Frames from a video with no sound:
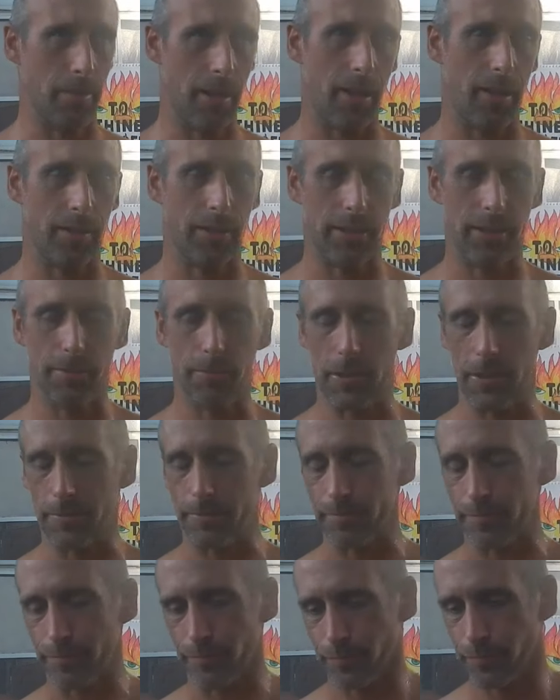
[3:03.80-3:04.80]
America. But
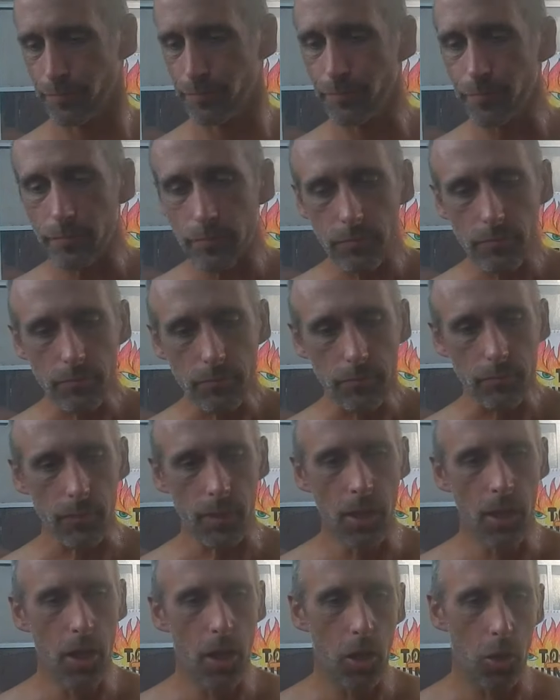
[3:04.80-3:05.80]

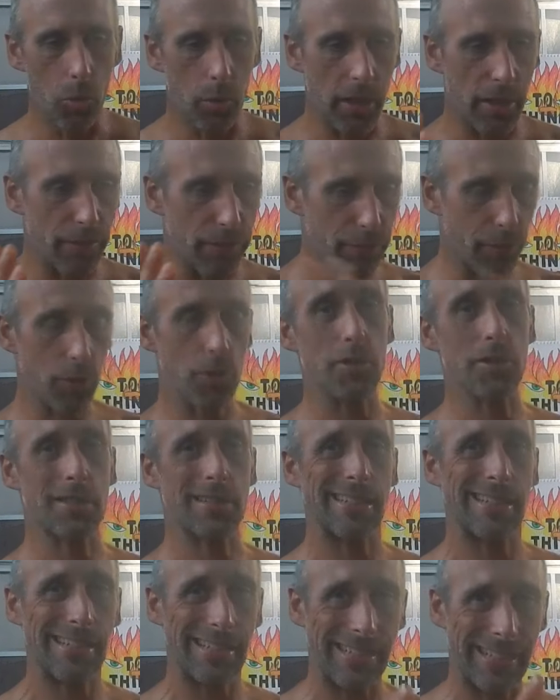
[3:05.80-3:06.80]
when I
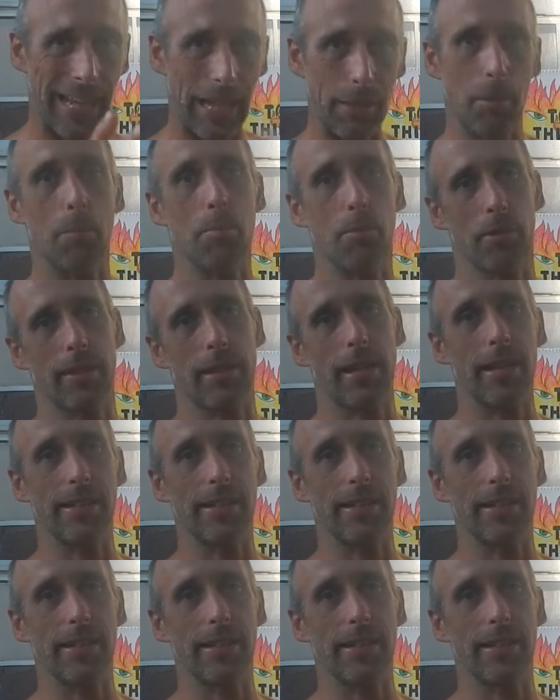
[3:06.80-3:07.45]
first came up with the